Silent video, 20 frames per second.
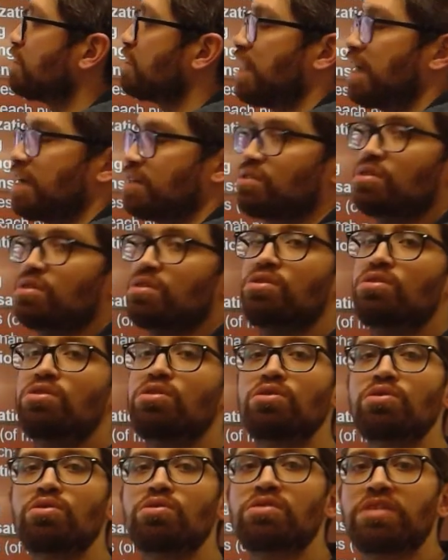has to
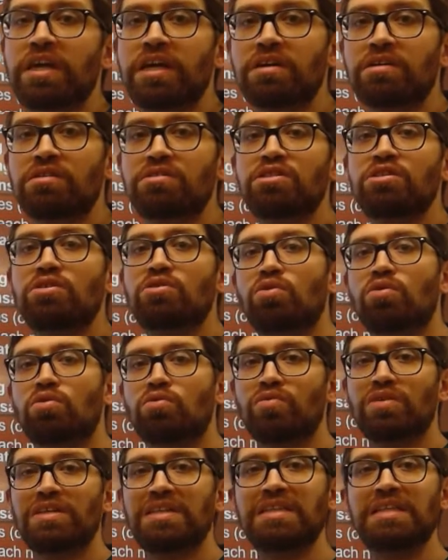lose energy or
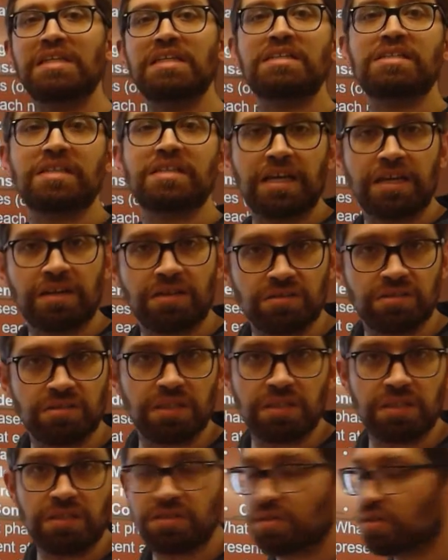release energy
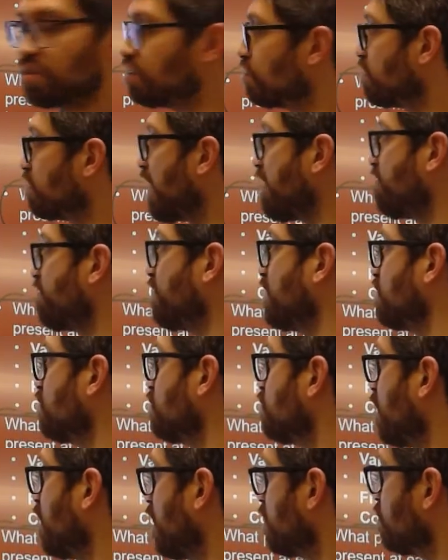to do that phase
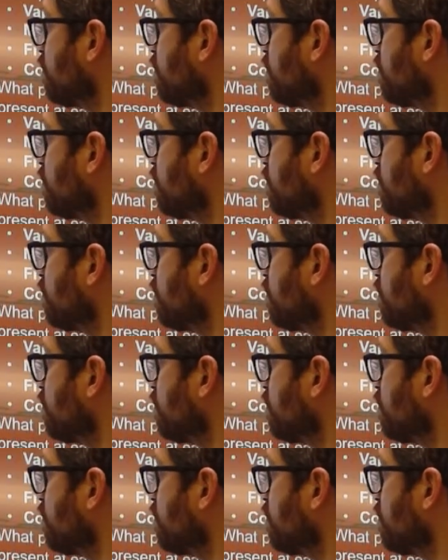change.